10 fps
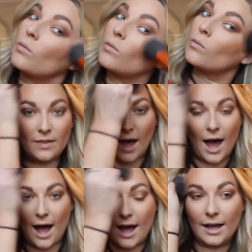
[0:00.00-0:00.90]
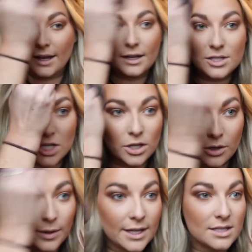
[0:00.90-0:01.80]
The thing that I do
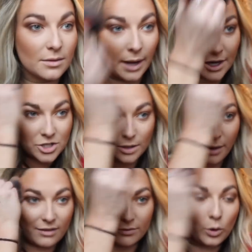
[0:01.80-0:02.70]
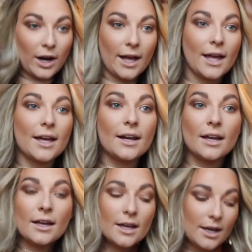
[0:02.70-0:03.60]
is to make sure my forehead
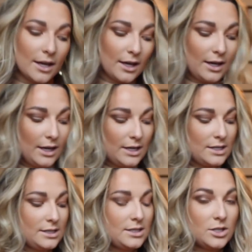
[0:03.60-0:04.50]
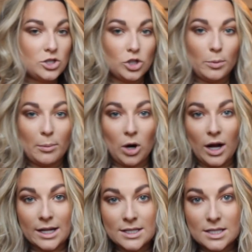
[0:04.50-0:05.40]
is super
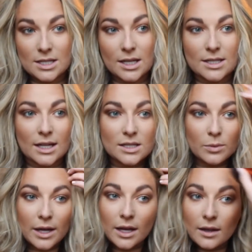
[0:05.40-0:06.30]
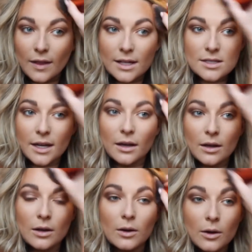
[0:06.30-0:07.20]
bronzed, because that's like
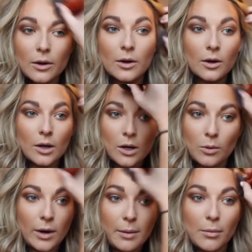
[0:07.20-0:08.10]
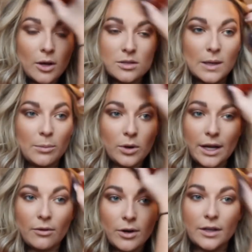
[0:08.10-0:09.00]
where most people
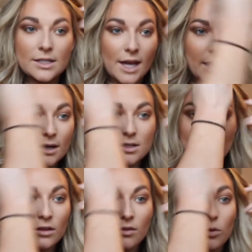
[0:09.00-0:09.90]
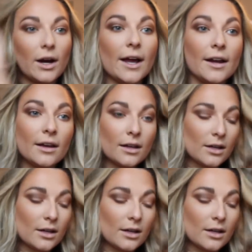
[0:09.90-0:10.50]
get really tan, is on their forehead.